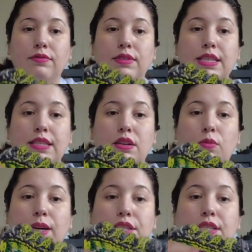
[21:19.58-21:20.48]
little
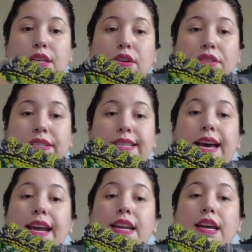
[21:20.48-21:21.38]
wedges here on the
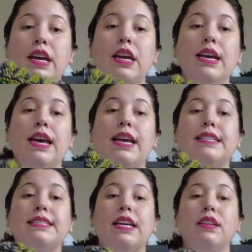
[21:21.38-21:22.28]
side,
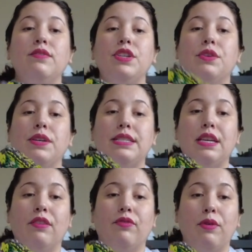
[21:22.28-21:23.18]
instead of
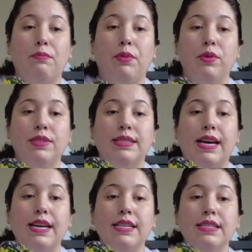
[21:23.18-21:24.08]
decreasing from both
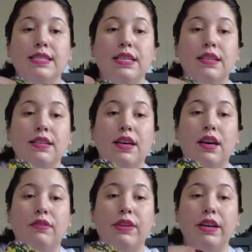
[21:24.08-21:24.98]
sides
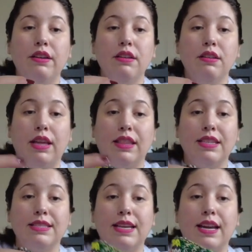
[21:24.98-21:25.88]
of here, like
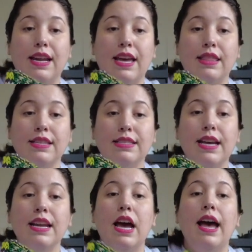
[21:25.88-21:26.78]
this side and this
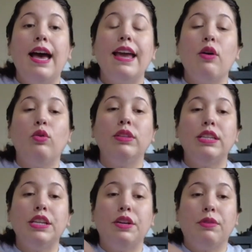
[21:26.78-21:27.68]
side, I only
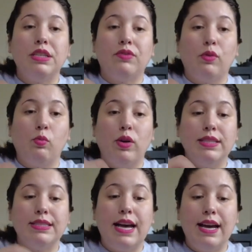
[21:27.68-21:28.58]
decreased from one
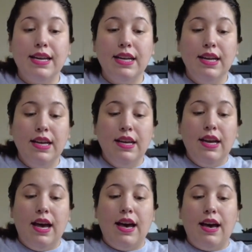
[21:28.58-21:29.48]
side.
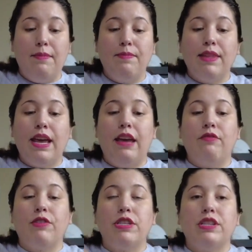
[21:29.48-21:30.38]
And
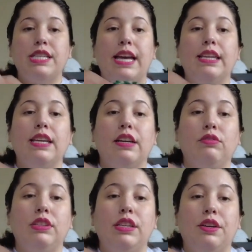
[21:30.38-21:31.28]
for D'Artagnan, I
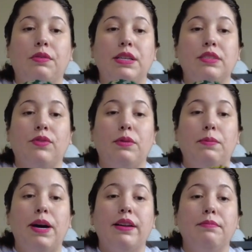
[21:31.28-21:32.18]
only decreased from the
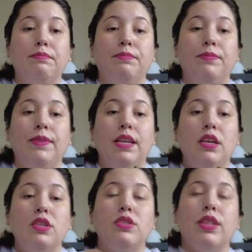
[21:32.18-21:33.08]
bottom,
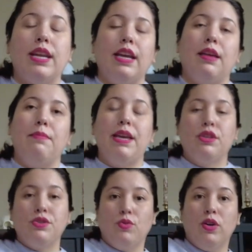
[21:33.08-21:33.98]
so that I could make
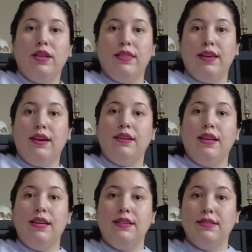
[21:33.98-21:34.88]
sure that
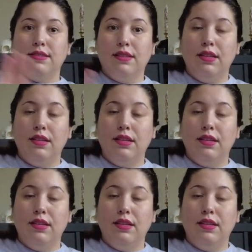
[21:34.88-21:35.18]
his,